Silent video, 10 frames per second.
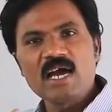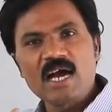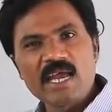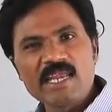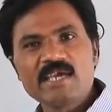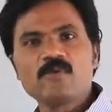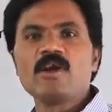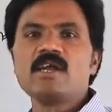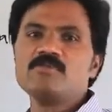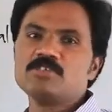
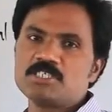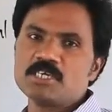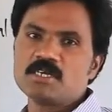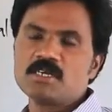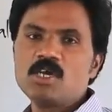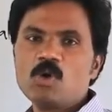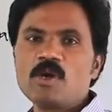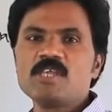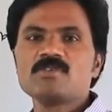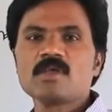unequal division.
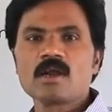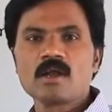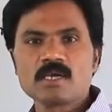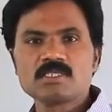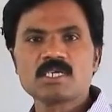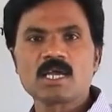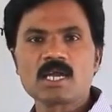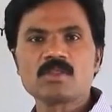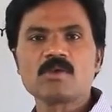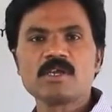One is the larger,
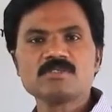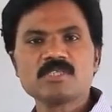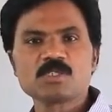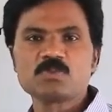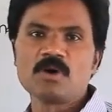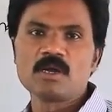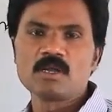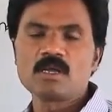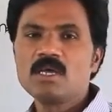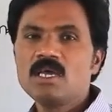another one is the
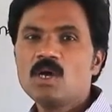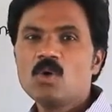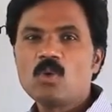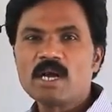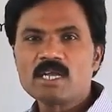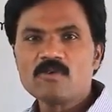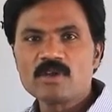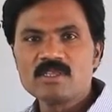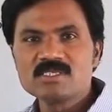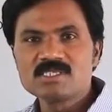smaller.
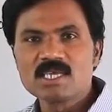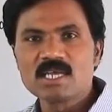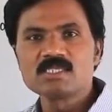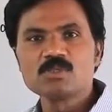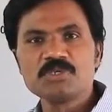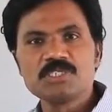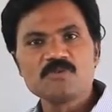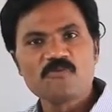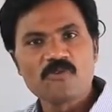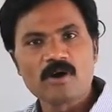Whatever the cells which
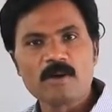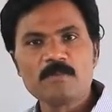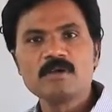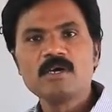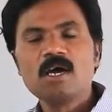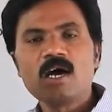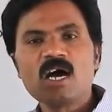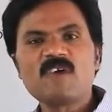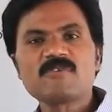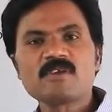formed
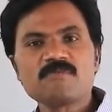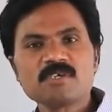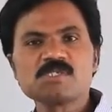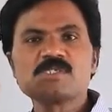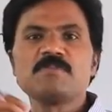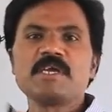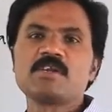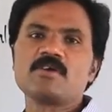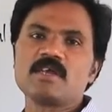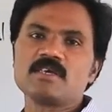after first
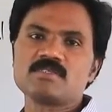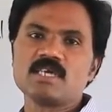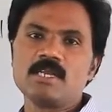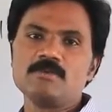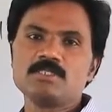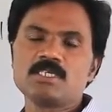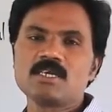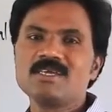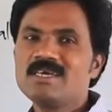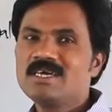mitotic cell
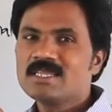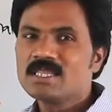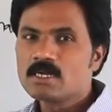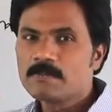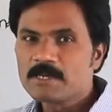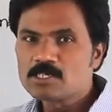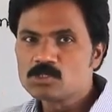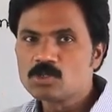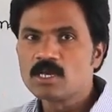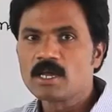division, that
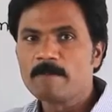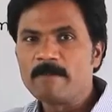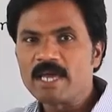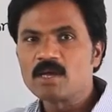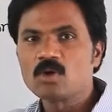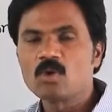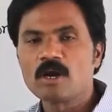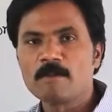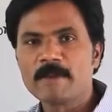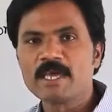particular macro
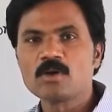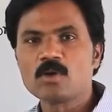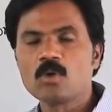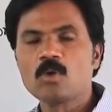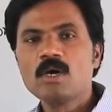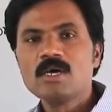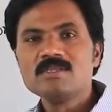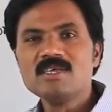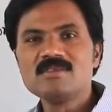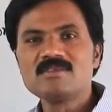and micro,
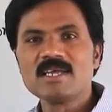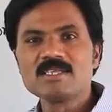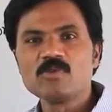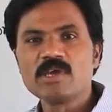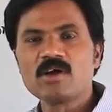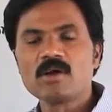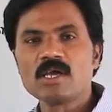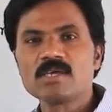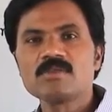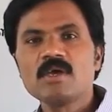these cells we called
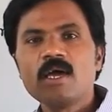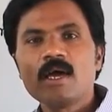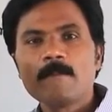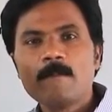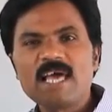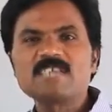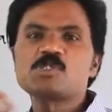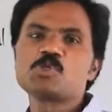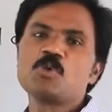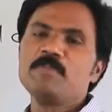as
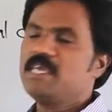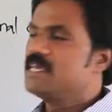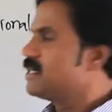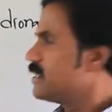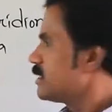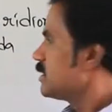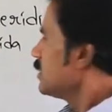Blastomere.